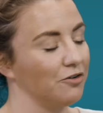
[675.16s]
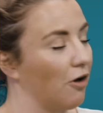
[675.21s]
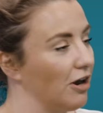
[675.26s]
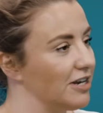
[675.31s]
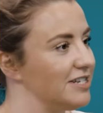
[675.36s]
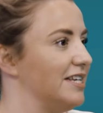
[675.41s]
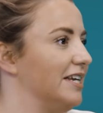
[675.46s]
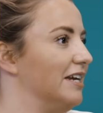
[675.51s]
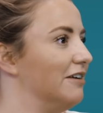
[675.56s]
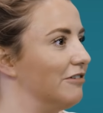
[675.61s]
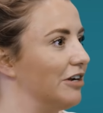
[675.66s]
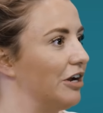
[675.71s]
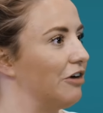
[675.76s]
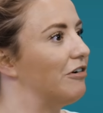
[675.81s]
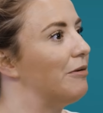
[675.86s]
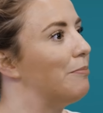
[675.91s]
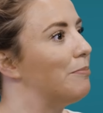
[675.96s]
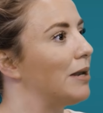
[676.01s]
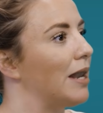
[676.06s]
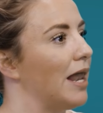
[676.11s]
criteria
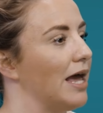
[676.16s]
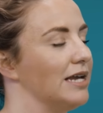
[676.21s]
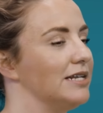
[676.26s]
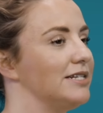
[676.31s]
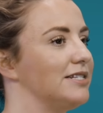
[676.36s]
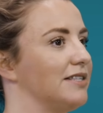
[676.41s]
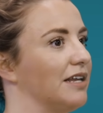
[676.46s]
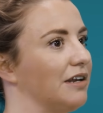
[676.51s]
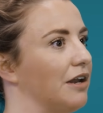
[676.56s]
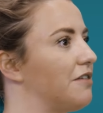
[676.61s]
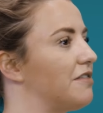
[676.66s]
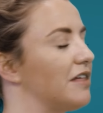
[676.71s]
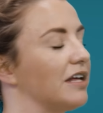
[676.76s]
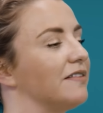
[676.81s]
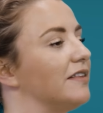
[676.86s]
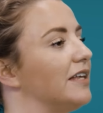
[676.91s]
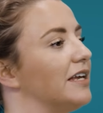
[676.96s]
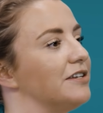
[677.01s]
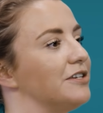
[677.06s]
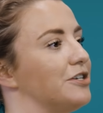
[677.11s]
in place, then I
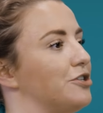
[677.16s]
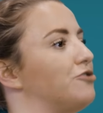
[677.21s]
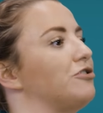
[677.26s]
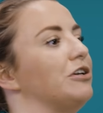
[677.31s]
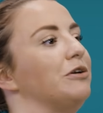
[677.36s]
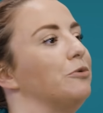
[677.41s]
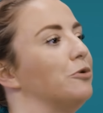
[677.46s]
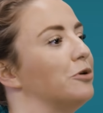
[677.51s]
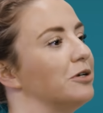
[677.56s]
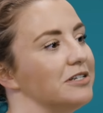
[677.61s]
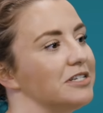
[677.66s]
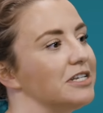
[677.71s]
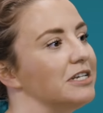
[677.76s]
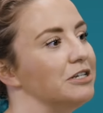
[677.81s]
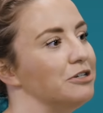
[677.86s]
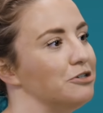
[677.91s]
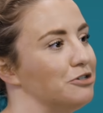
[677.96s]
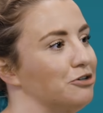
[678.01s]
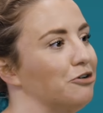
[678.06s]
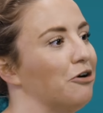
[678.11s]
think the industry will
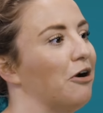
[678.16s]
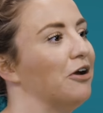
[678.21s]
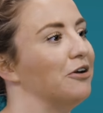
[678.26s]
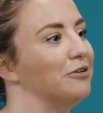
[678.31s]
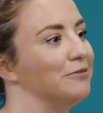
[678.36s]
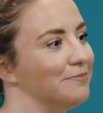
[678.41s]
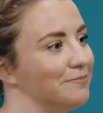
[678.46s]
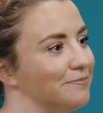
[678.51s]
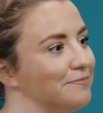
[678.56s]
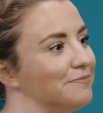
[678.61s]
continue to grow.